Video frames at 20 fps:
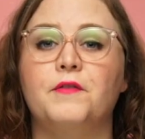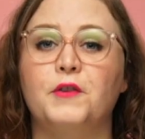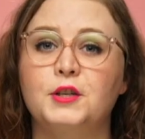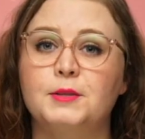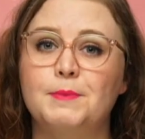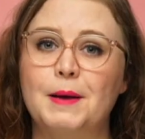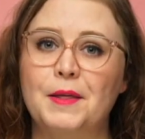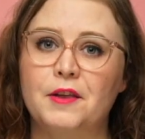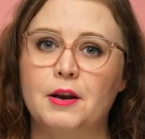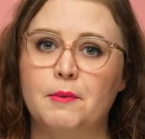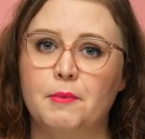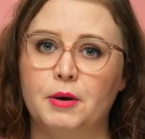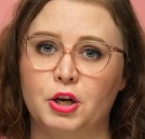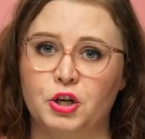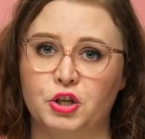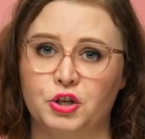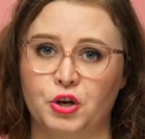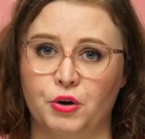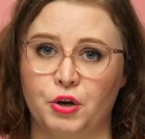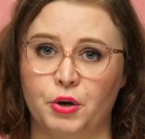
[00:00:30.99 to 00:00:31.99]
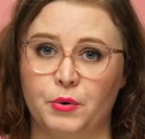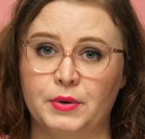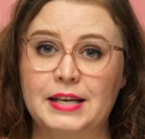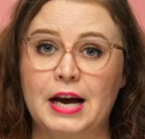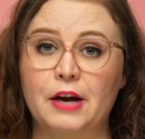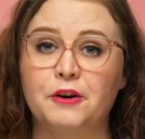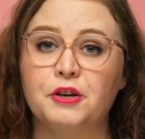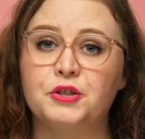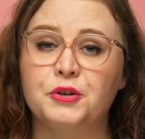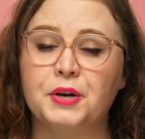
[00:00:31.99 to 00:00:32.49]
first method I'm going to show you is
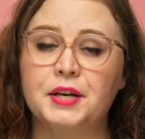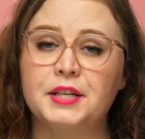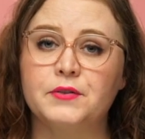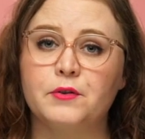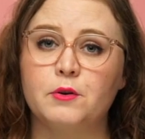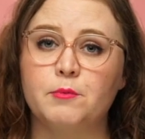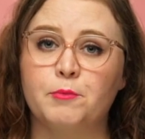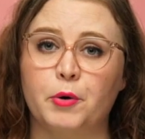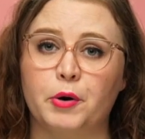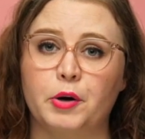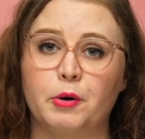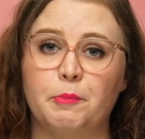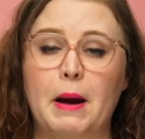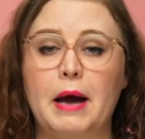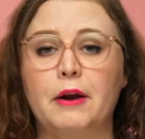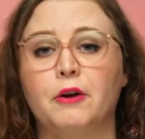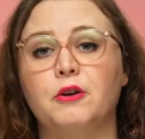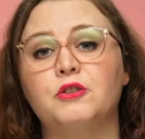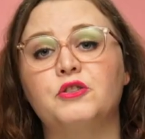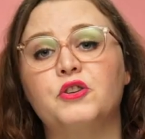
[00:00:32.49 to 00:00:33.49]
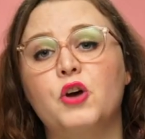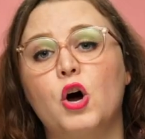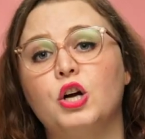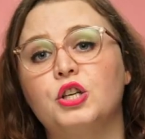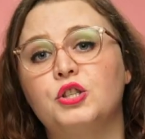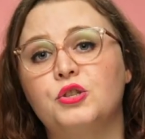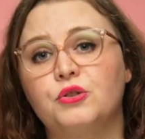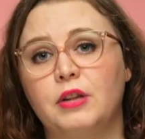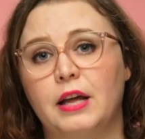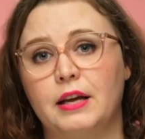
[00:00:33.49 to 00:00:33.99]
how to transfer embroidery patterns
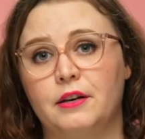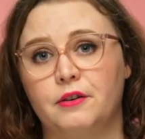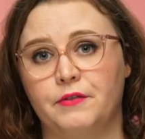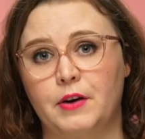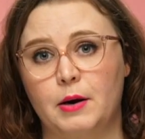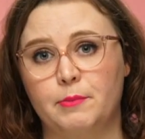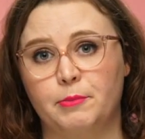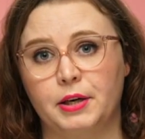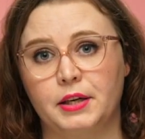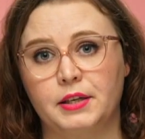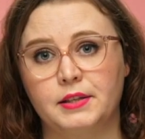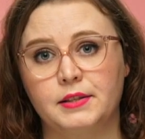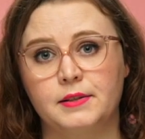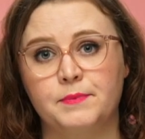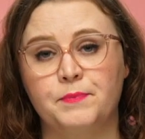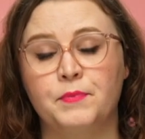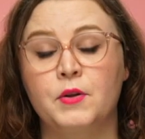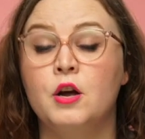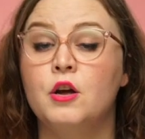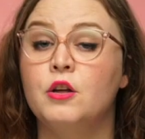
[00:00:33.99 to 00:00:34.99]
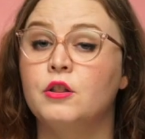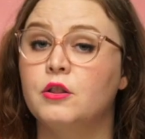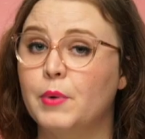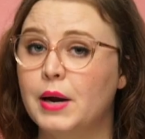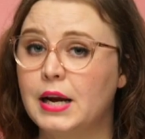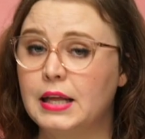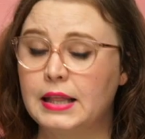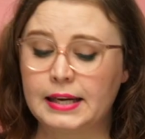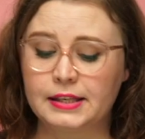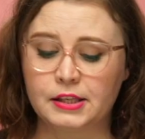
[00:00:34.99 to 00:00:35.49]
onto lighter fabrics. The
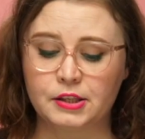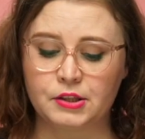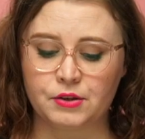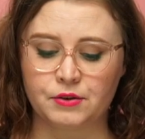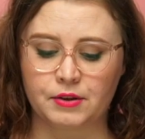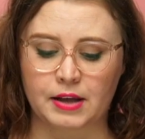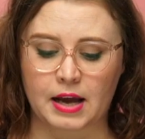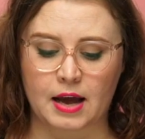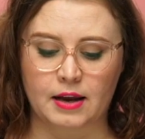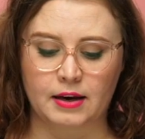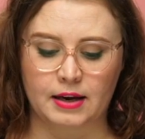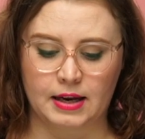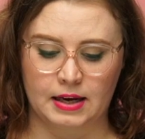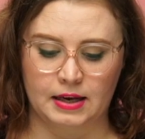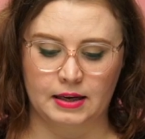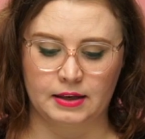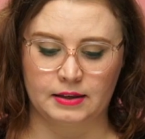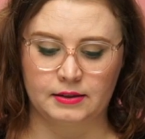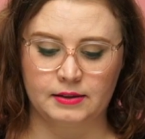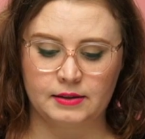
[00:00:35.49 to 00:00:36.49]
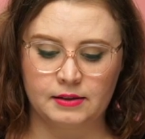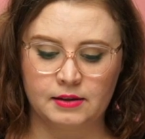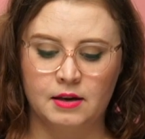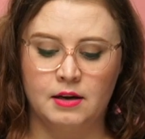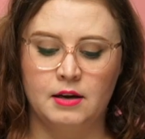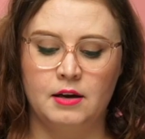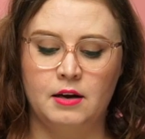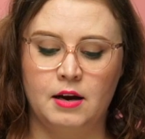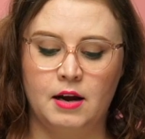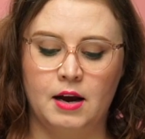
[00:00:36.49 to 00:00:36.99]
way I like to do that is
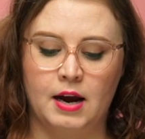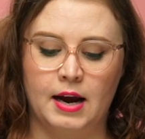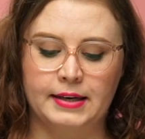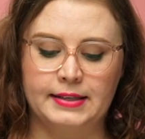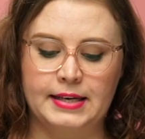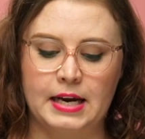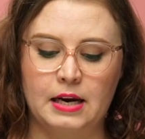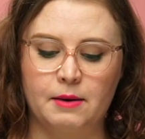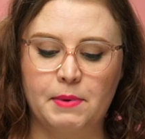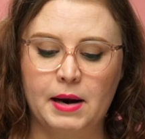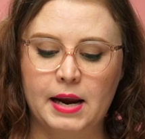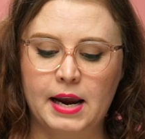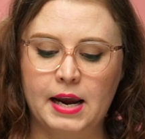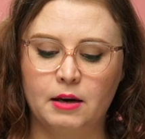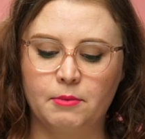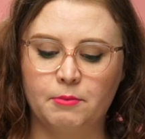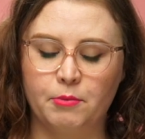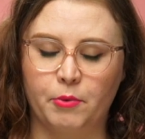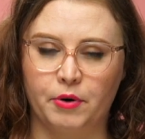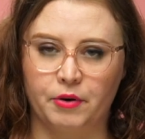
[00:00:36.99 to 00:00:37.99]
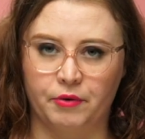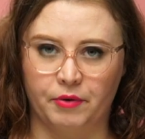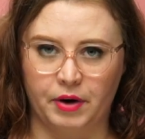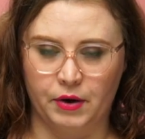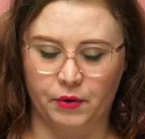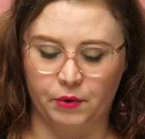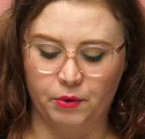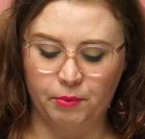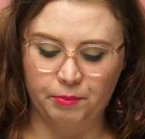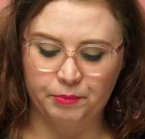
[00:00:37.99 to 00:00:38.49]
I take my hand embroidery
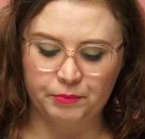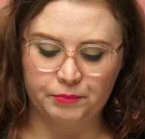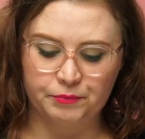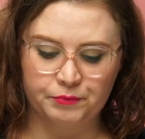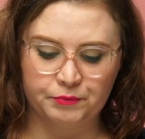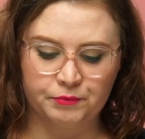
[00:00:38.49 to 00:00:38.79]
hoop,